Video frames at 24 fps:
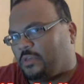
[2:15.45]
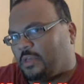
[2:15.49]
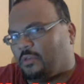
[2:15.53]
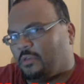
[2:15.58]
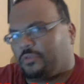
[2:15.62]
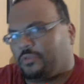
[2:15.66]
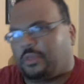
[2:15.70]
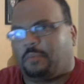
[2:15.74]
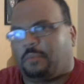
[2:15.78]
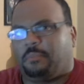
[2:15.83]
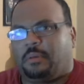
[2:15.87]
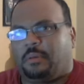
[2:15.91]
I don't
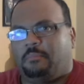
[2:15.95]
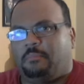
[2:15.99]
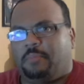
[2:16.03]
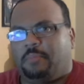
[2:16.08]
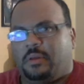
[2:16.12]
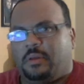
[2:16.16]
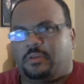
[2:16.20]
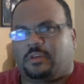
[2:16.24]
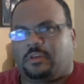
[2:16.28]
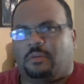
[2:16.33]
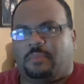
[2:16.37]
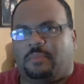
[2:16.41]
think Ben's
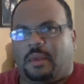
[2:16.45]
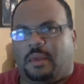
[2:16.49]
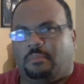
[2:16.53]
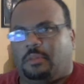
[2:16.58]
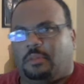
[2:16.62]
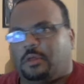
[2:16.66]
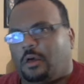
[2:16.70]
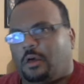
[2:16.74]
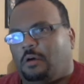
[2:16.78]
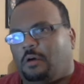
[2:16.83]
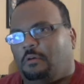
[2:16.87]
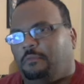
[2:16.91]
going to be
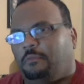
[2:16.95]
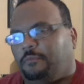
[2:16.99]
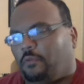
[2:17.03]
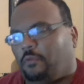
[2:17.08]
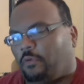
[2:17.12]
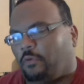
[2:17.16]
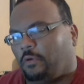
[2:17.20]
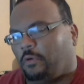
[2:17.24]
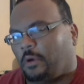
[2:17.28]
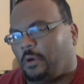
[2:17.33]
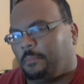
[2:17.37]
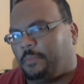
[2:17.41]
able to go
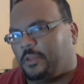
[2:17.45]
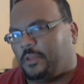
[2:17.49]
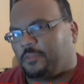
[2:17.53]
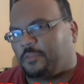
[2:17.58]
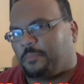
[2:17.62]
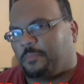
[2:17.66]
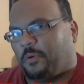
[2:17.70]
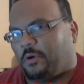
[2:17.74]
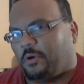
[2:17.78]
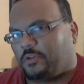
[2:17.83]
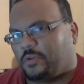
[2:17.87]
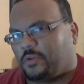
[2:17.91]
for
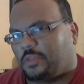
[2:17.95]
Pittsburgh.